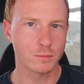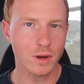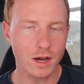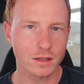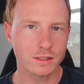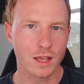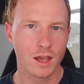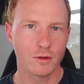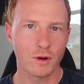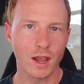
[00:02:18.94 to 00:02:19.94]
bucks,
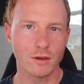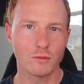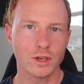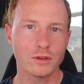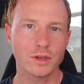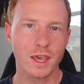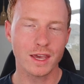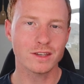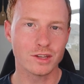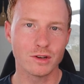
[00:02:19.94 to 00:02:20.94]
right, what you
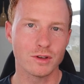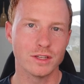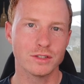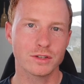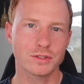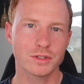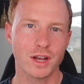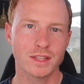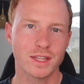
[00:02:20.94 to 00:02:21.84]
can do is you can trade